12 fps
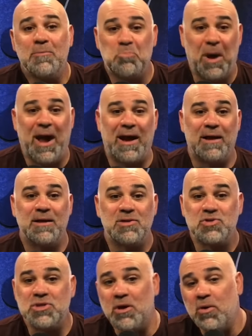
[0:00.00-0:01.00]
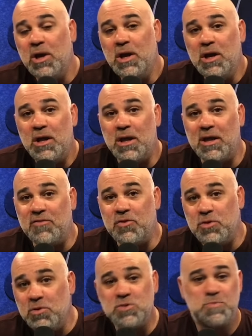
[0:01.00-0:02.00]
back. And so if you
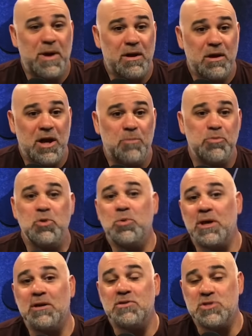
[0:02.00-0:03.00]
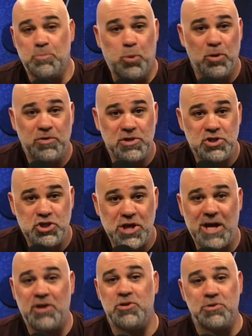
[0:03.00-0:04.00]
use BetterHelp, you can support this
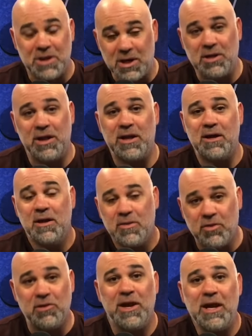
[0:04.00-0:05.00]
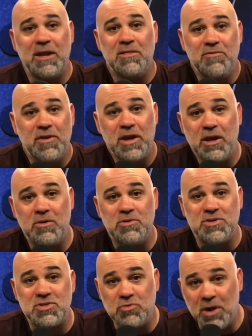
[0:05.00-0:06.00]
channel. You can click the link in the video
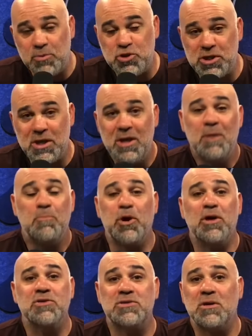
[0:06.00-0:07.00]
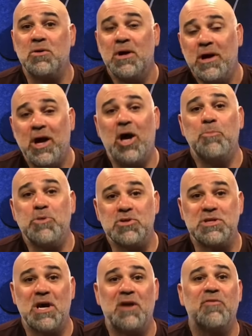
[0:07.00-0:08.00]
description, but also help
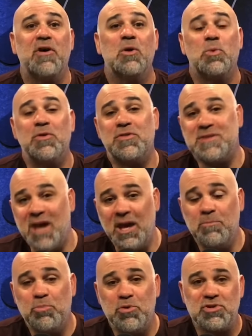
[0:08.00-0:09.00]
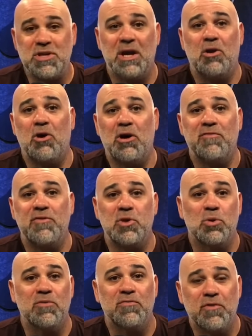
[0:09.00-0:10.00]
yourself with ten percent off your
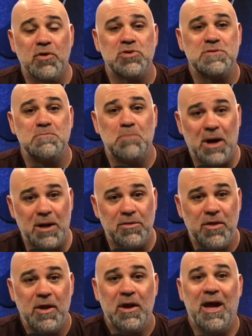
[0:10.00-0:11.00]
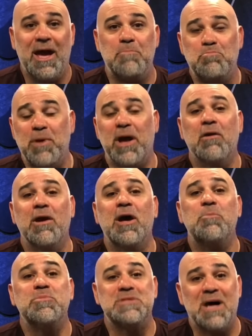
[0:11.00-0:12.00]
first month at
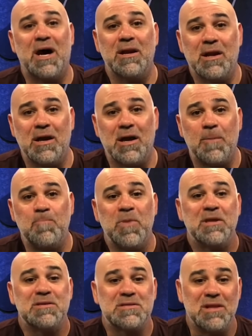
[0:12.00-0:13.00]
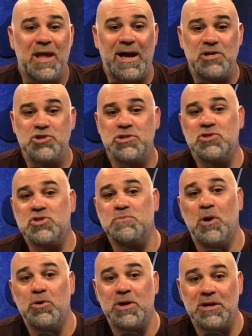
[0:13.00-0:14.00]
betterhelp dot com slash
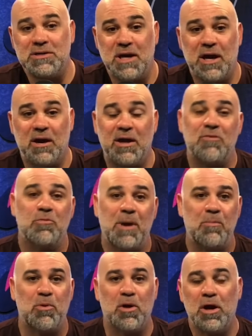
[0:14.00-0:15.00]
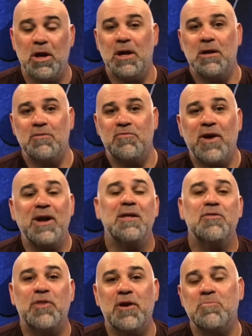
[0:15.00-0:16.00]
smoking tire. And remember, finding a
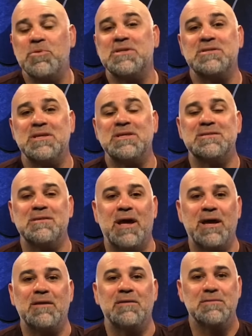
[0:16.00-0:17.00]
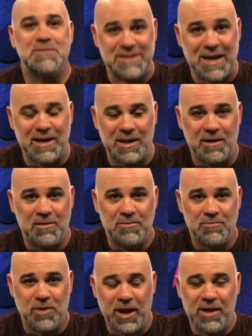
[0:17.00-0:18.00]
therapist is like dating,
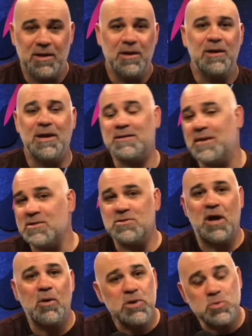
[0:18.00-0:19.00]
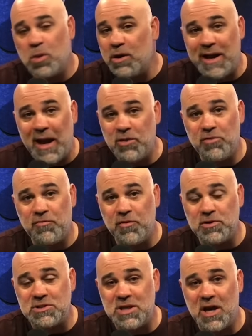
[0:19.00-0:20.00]
right? It doesn't always work out the
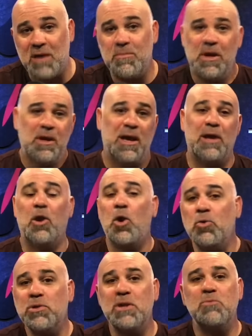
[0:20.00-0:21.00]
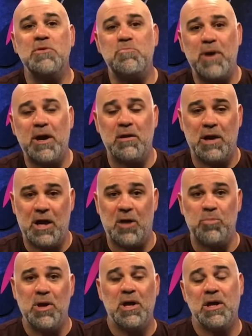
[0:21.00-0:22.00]
first time, and only with BetterHelp
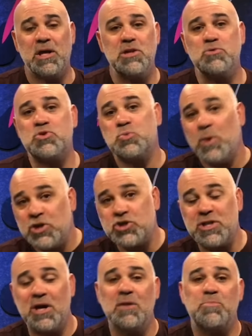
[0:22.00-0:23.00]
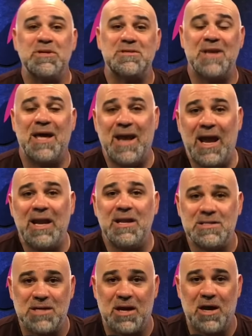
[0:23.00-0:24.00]
can you switch therapists at any
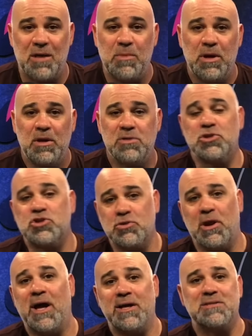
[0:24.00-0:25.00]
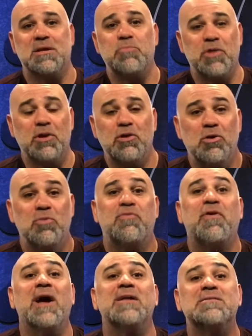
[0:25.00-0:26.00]
time to try something new,
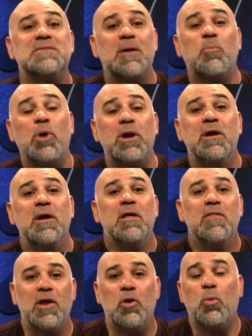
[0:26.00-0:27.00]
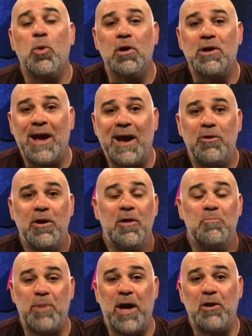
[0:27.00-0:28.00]
find someone that'll work out
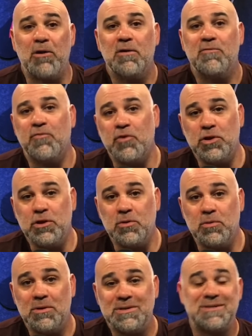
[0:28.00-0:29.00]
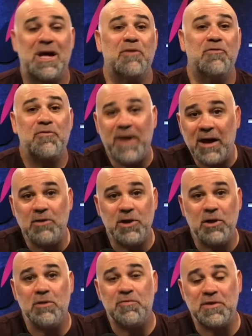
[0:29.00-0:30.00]
better for you. It's not a failure
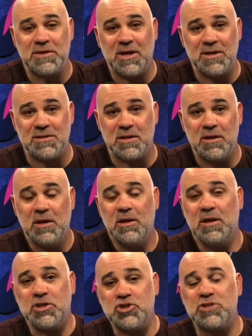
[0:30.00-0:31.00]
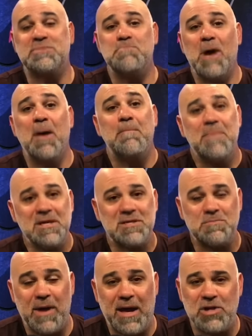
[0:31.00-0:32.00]
if it doesn't, it's just a
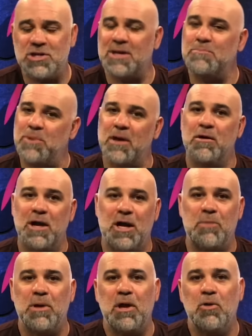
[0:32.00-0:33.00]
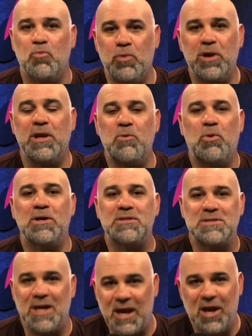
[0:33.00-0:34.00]
mismatch, and BetterHelp really wants to
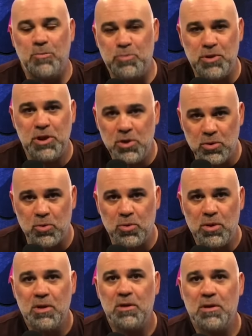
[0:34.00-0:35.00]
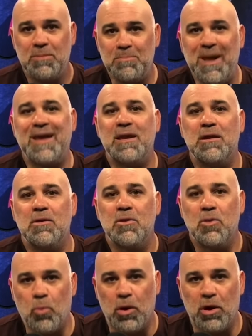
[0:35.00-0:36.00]
help you make it
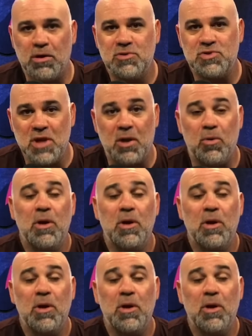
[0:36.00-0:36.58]
work. So